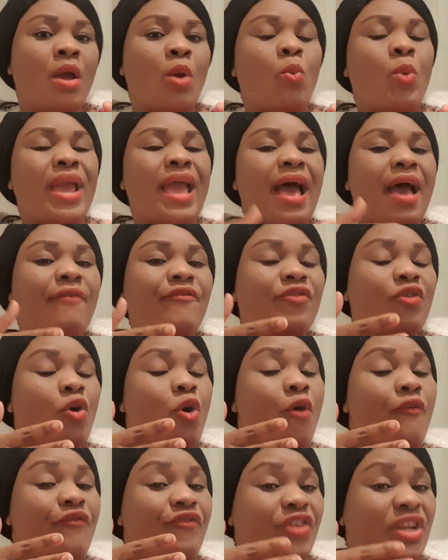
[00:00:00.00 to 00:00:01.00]
We have
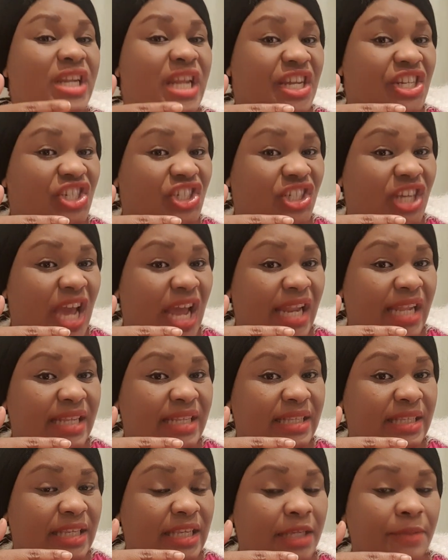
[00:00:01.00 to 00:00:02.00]

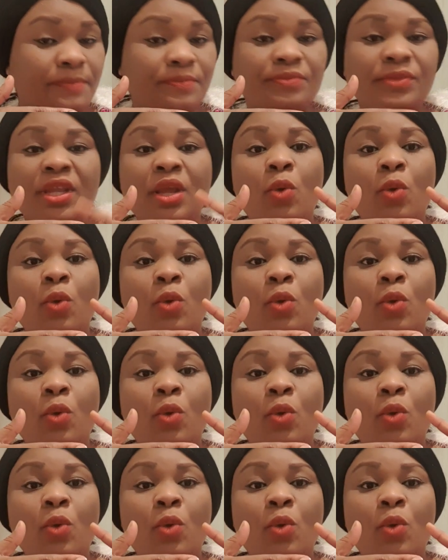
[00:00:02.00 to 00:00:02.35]
confidentiality,